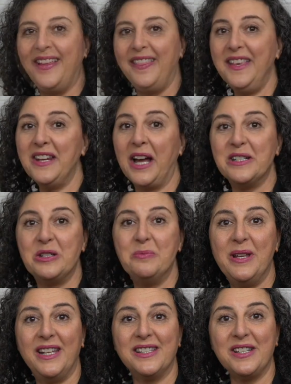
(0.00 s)
The
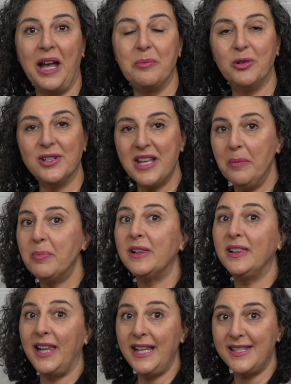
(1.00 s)
90-minute timer is up.
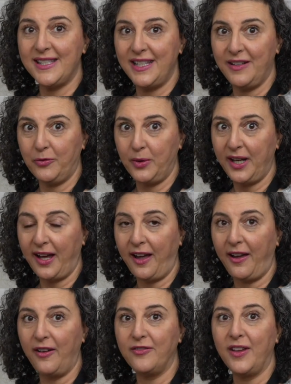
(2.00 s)
Let's see if we
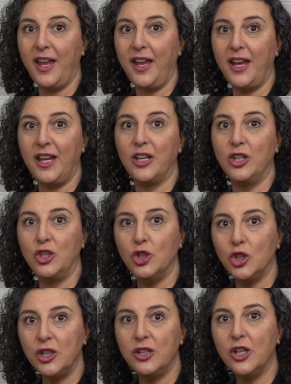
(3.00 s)
have a
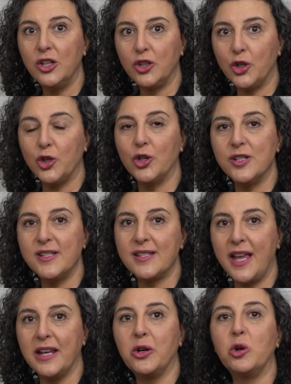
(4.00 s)
good curd set,